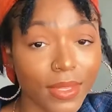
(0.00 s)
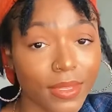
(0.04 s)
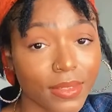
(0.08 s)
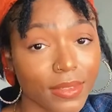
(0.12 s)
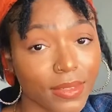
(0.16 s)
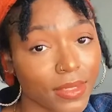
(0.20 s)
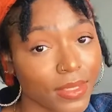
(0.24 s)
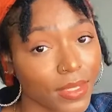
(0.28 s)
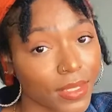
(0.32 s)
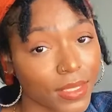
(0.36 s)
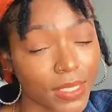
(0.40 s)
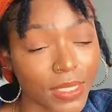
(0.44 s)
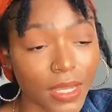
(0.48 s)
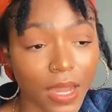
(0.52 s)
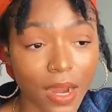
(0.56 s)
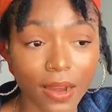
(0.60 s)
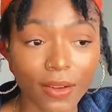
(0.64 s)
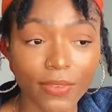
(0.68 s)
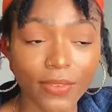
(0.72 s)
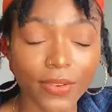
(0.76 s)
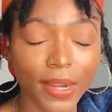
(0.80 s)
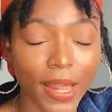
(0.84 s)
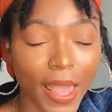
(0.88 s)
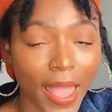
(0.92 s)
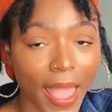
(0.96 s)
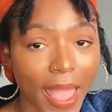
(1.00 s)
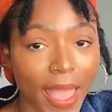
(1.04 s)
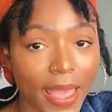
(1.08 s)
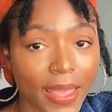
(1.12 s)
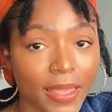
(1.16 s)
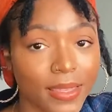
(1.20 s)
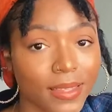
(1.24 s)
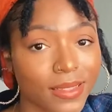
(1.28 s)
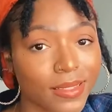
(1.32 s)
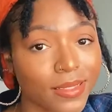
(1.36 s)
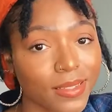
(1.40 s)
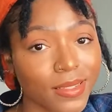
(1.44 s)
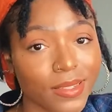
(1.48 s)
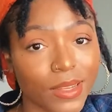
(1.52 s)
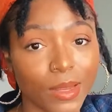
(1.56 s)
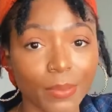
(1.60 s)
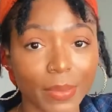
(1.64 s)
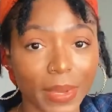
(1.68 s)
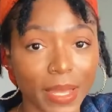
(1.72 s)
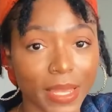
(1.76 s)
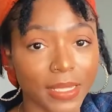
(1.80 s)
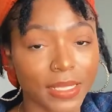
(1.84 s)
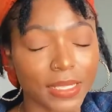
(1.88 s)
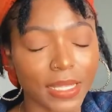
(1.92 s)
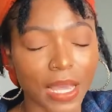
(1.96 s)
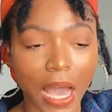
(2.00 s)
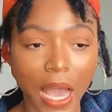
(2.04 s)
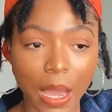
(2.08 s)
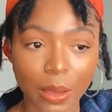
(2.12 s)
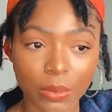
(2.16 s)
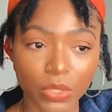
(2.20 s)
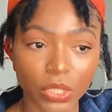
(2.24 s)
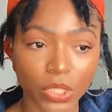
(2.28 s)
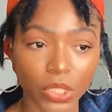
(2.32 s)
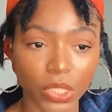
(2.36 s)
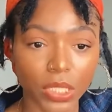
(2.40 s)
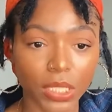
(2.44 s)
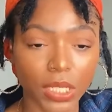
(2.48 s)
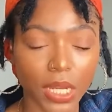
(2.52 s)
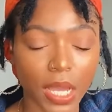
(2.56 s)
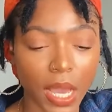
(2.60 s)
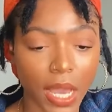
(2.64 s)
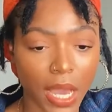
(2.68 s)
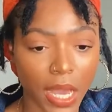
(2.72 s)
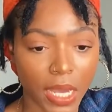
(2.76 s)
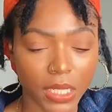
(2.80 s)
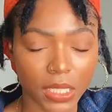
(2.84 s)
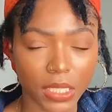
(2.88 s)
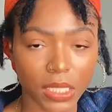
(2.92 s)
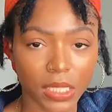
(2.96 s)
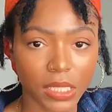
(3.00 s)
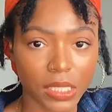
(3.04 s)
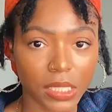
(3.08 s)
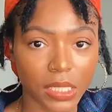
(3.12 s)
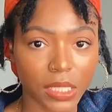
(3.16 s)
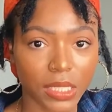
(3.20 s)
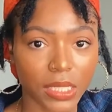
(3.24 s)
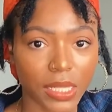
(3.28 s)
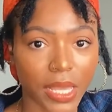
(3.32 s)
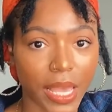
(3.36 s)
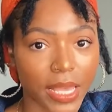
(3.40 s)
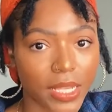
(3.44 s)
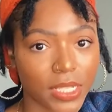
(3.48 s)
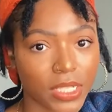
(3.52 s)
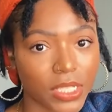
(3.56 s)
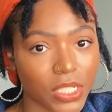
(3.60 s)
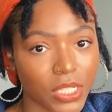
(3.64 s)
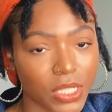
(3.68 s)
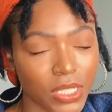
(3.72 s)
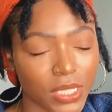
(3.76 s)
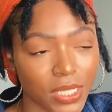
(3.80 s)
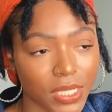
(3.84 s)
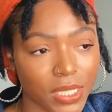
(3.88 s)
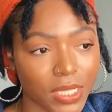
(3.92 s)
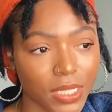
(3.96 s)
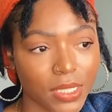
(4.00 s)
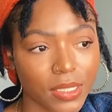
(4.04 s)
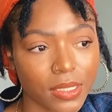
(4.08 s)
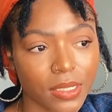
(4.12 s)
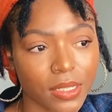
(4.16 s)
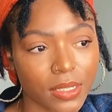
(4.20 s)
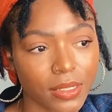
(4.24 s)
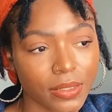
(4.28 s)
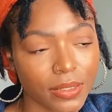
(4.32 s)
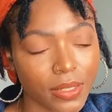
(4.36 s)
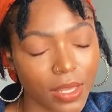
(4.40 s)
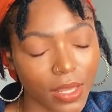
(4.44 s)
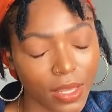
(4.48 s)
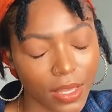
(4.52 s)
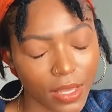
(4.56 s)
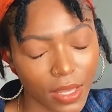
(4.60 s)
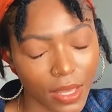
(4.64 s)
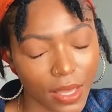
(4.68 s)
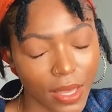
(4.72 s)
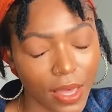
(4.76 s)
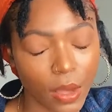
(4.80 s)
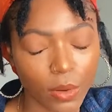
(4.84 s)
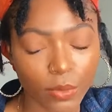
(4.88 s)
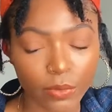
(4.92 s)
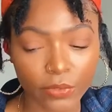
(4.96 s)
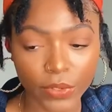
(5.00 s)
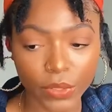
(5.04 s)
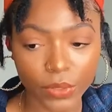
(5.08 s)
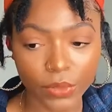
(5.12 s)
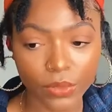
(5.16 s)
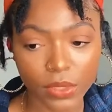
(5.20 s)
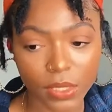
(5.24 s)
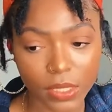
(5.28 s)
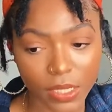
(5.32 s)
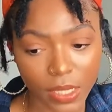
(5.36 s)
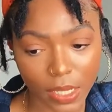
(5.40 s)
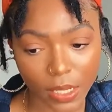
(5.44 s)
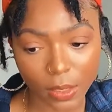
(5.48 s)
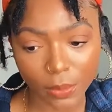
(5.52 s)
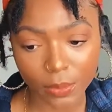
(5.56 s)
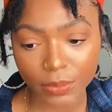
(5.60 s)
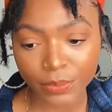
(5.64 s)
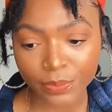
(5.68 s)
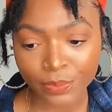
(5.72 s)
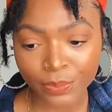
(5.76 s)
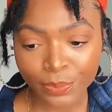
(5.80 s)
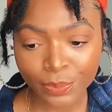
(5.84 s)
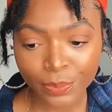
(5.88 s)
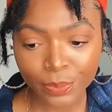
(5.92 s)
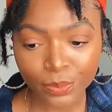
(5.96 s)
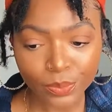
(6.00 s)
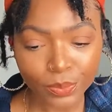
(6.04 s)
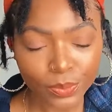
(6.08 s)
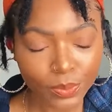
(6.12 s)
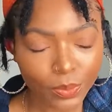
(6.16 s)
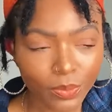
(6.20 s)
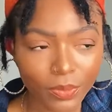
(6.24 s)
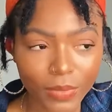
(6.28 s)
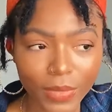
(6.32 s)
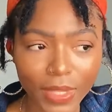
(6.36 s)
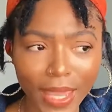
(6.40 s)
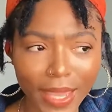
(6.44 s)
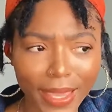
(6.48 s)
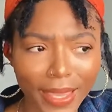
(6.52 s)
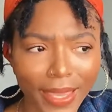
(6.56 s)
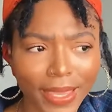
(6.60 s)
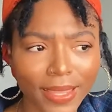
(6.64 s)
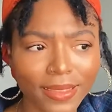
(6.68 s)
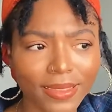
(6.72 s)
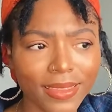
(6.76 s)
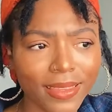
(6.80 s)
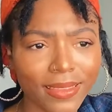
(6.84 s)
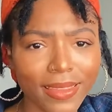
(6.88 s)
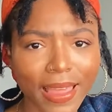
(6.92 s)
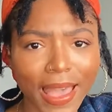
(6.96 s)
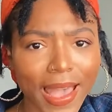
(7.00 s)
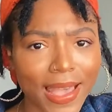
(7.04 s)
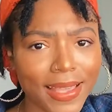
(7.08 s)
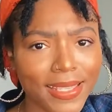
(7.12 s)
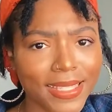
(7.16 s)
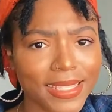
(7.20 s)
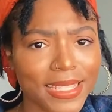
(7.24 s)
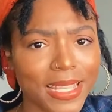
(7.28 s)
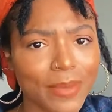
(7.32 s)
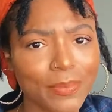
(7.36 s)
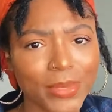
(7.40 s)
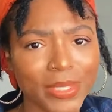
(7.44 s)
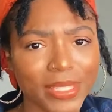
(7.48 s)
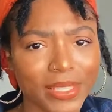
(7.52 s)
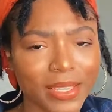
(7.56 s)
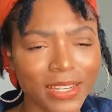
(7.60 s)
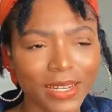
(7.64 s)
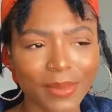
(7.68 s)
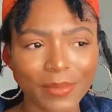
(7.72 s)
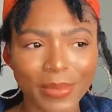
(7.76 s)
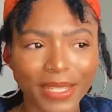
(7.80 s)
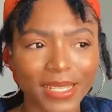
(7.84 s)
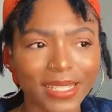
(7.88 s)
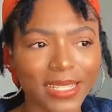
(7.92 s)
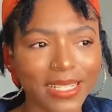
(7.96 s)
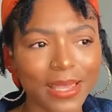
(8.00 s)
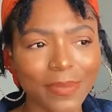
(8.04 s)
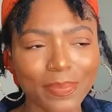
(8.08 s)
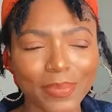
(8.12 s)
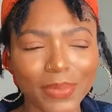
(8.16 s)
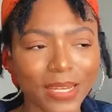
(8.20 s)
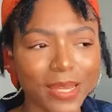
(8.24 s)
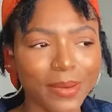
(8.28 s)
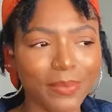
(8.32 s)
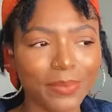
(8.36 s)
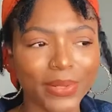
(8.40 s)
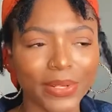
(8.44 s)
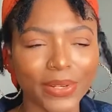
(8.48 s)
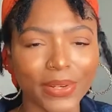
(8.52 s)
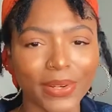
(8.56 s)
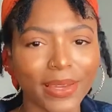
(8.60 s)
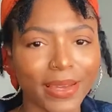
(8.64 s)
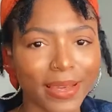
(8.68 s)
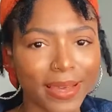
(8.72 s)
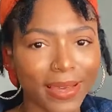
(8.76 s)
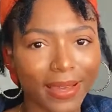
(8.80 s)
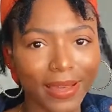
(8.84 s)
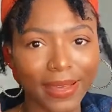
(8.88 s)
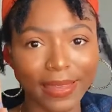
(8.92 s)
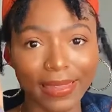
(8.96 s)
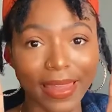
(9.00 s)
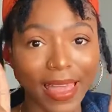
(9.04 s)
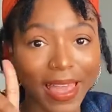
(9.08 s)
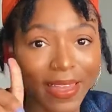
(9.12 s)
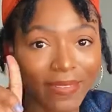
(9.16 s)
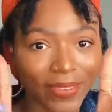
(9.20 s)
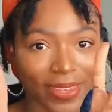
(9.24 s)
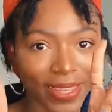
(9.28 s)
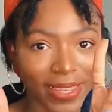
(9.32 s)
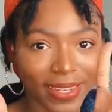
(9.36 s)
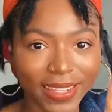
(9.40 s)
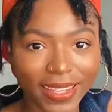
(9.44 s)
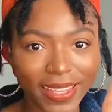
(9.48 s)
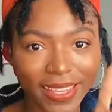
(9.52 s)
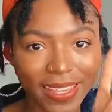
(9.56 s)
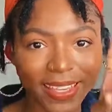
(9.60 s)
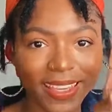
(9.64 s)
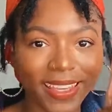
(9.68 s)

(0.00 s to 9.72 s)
a scarf and a hat is your best option, honestly. That's just a helpful tip. And the last tip is going to be tip number 11.